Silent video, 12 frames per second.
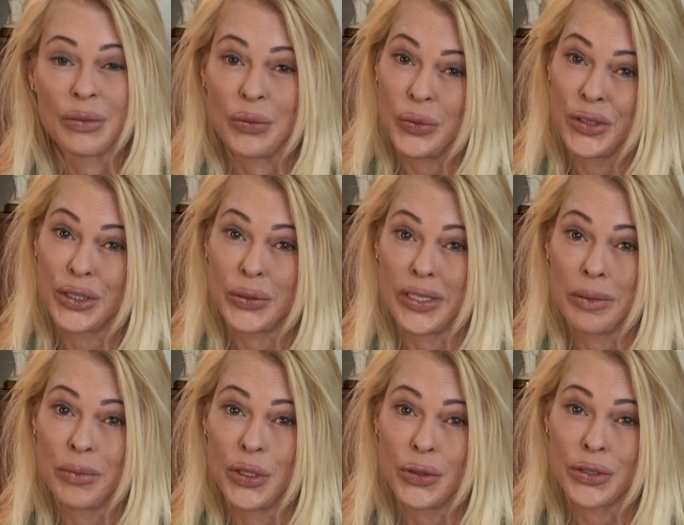we're doing a
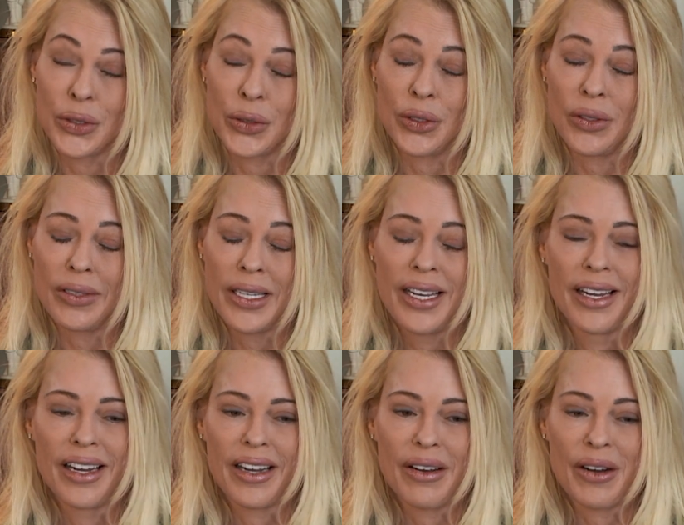musical
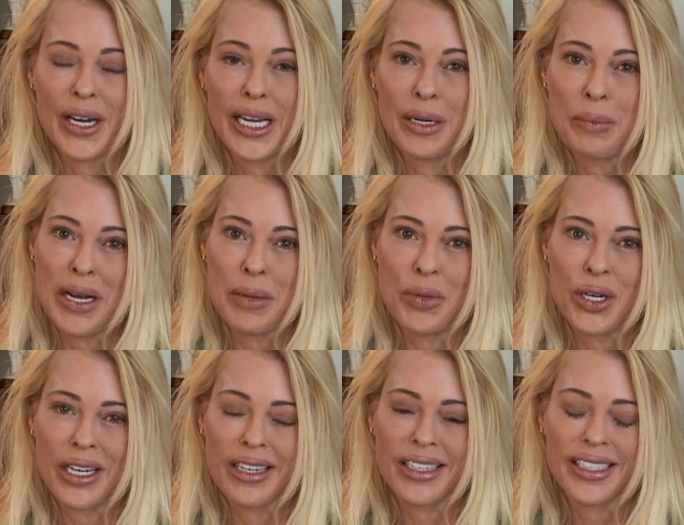on my
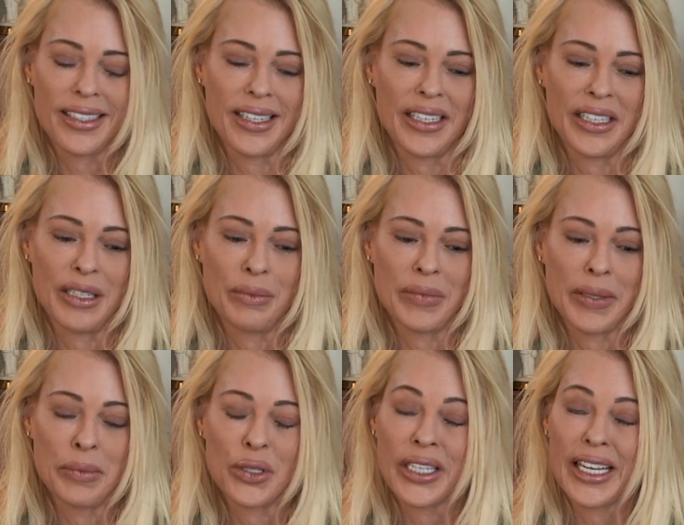book
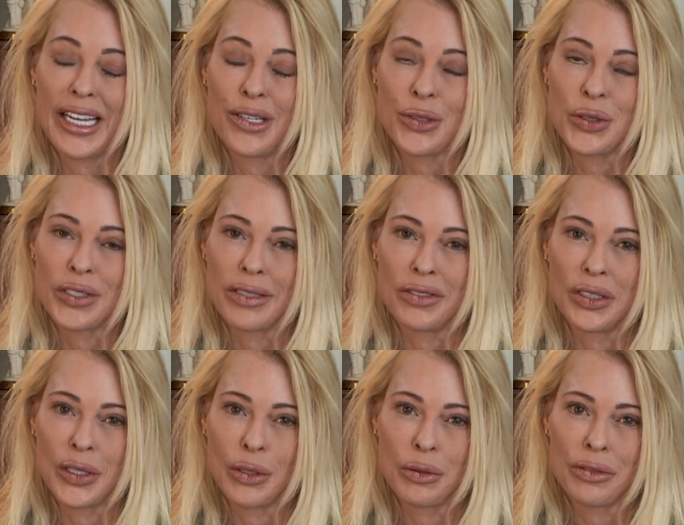Angels of a
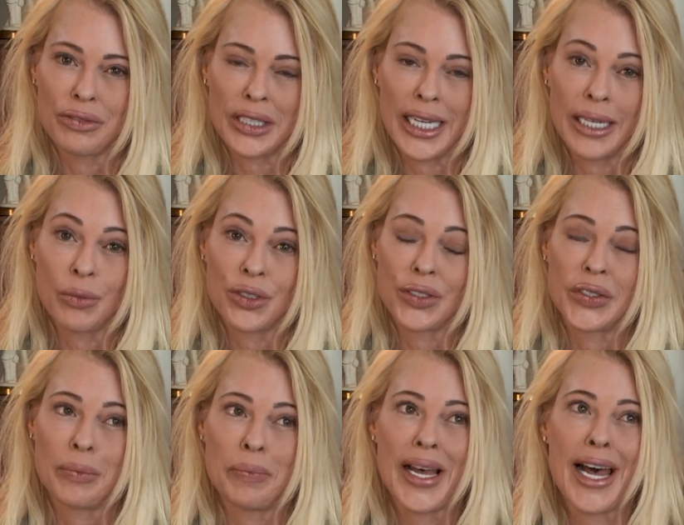Lower Flight, which is
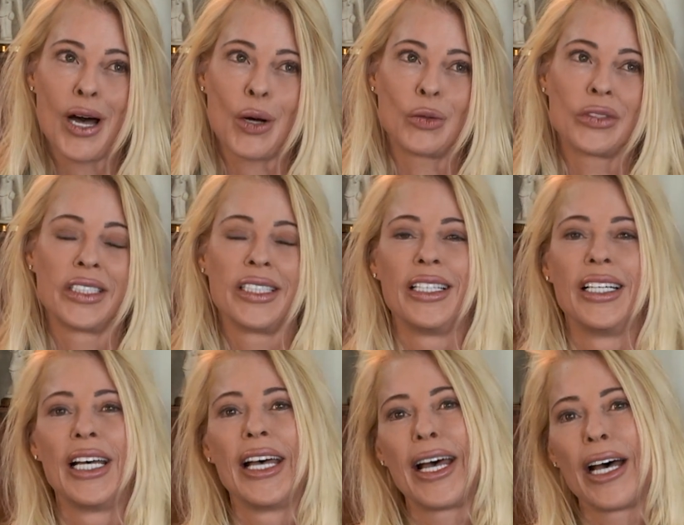about
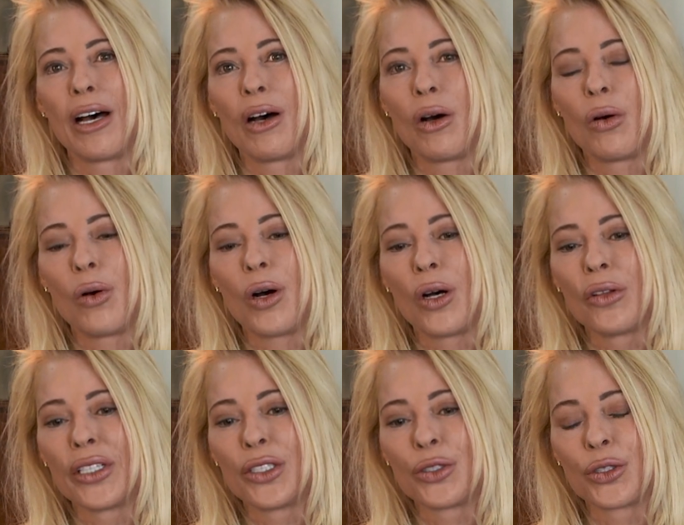how all
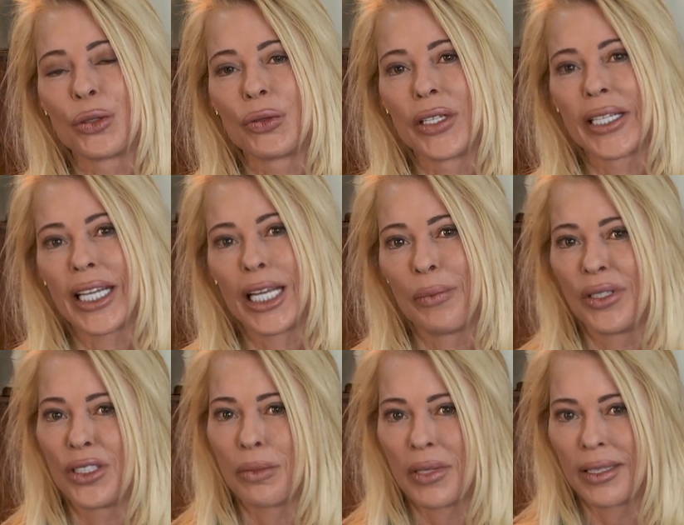these children came
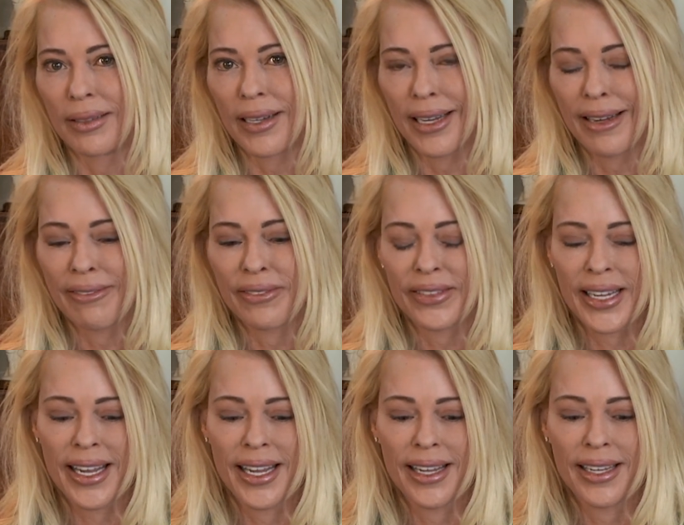into my life
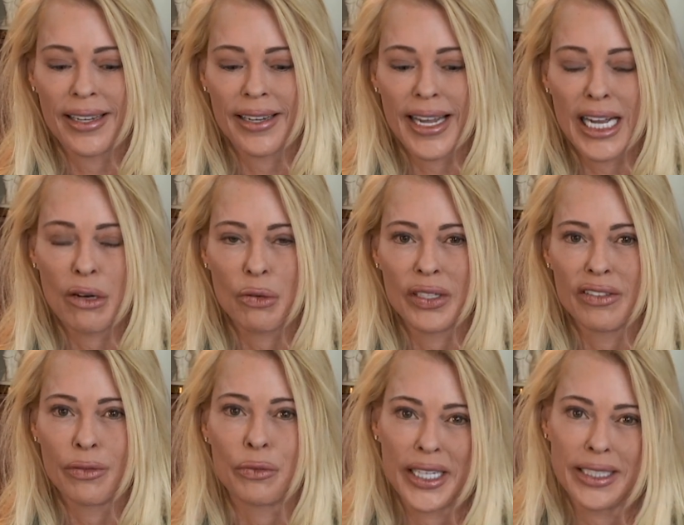and how
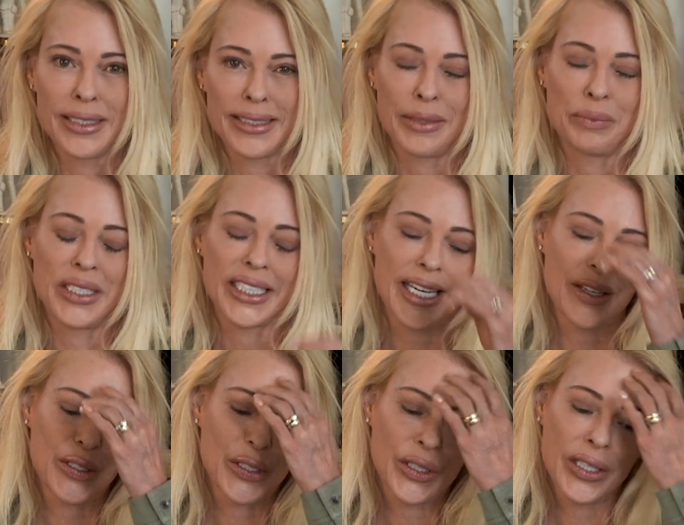we've raised them
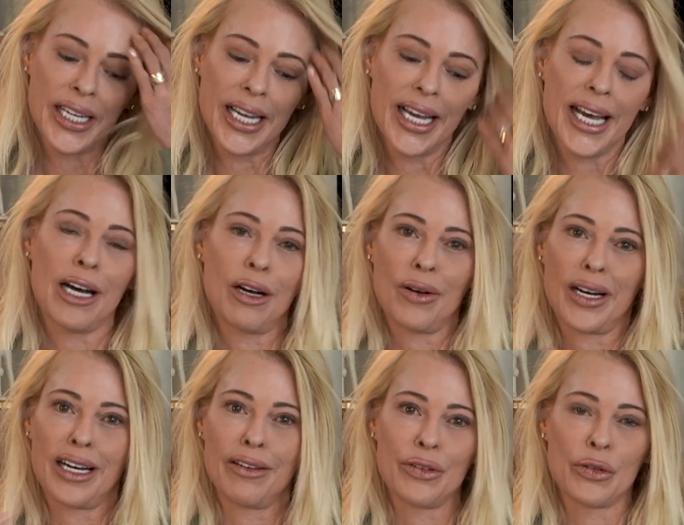together, how
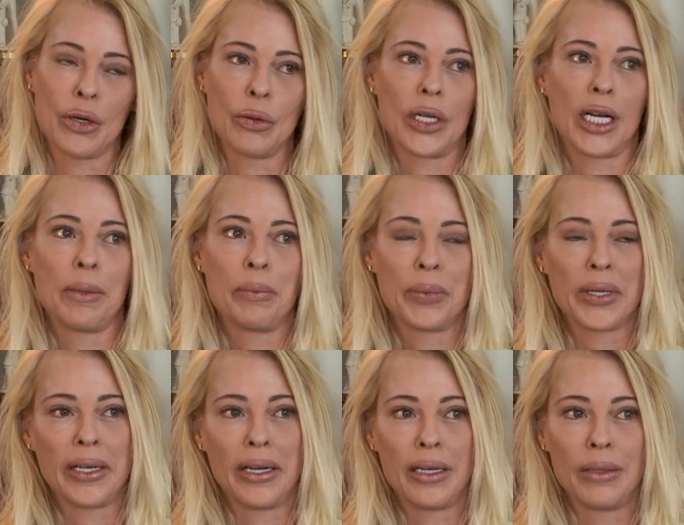I've grown up.
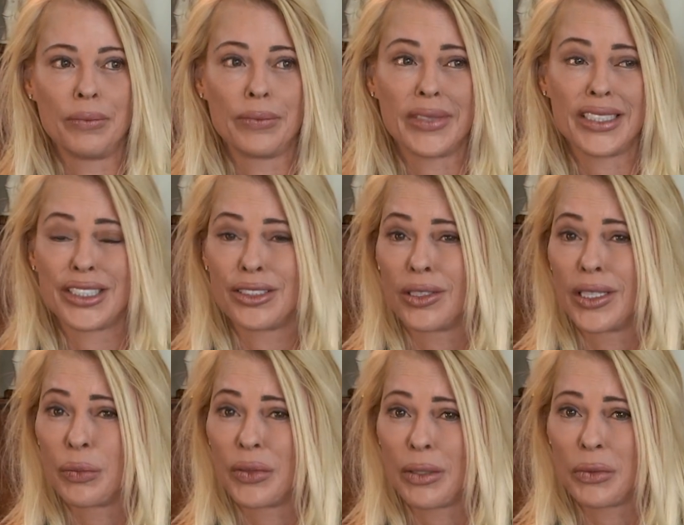I
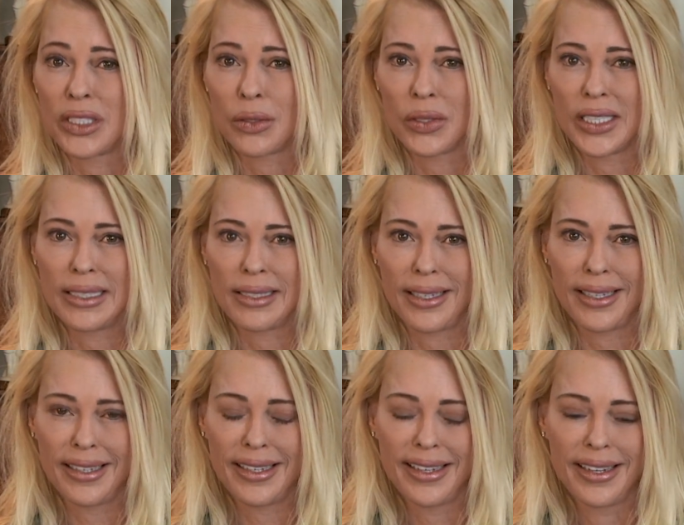started when I was
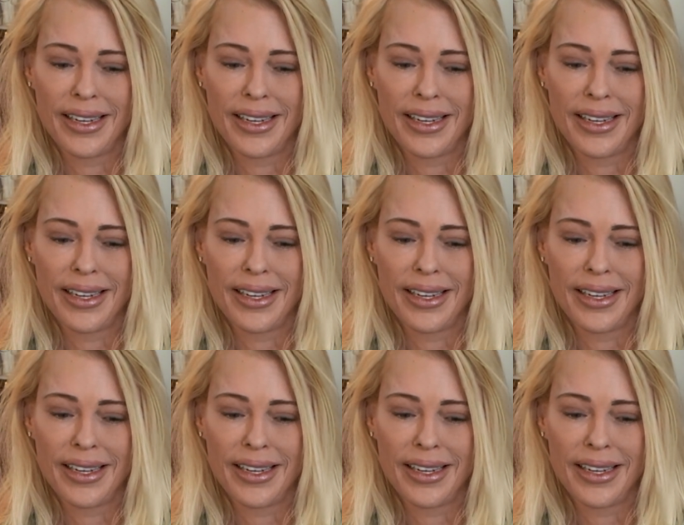29.